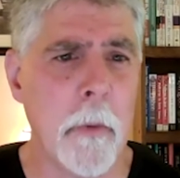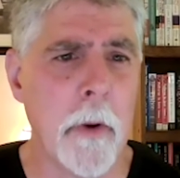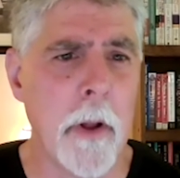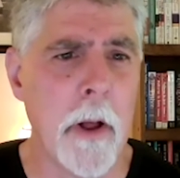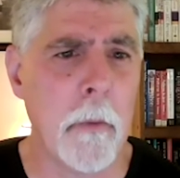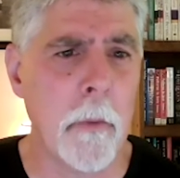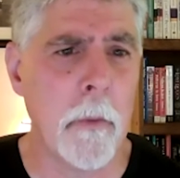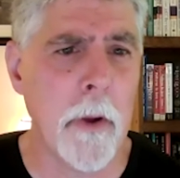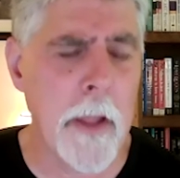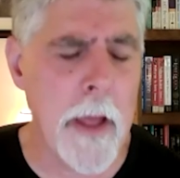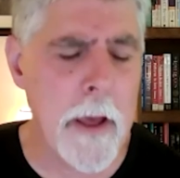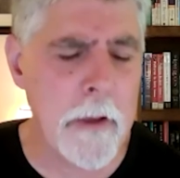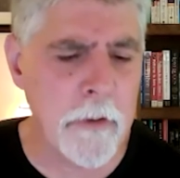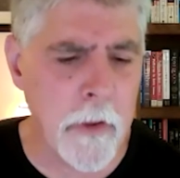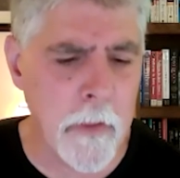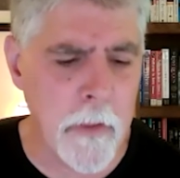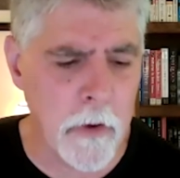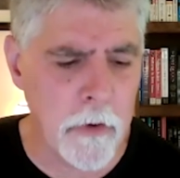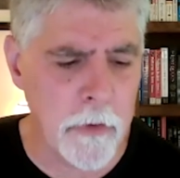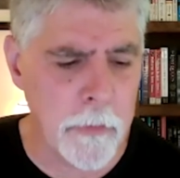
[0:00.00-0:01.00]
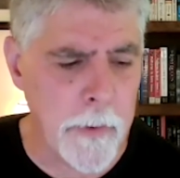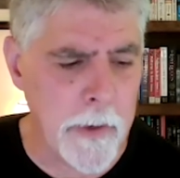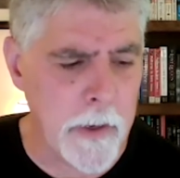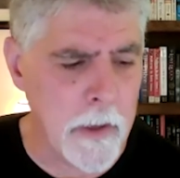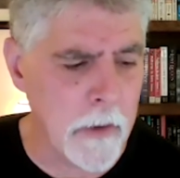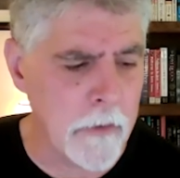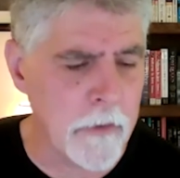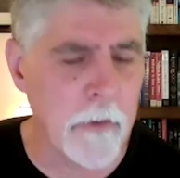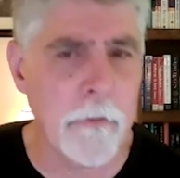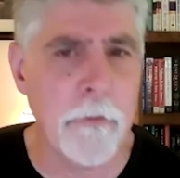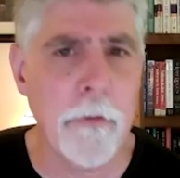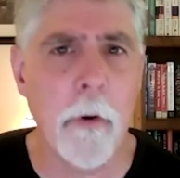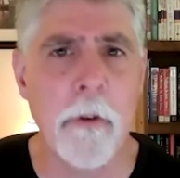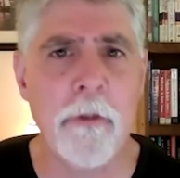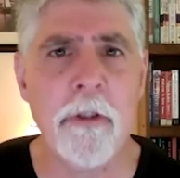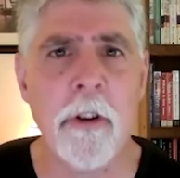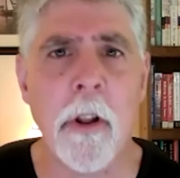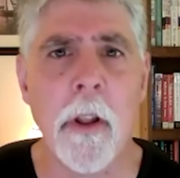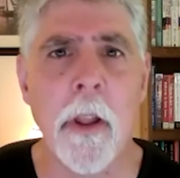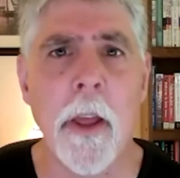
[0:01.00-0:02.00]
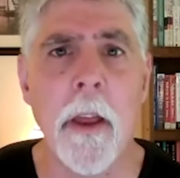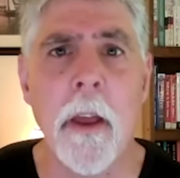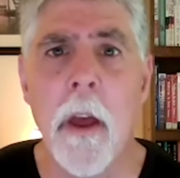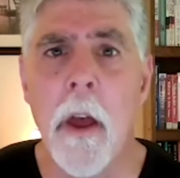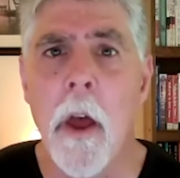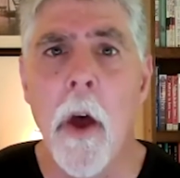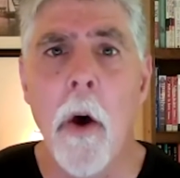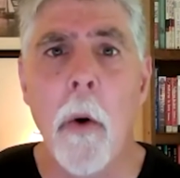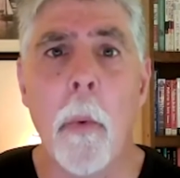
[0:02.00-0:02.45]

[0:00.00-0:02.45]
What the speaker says: We're not realizing those because, unfortunately,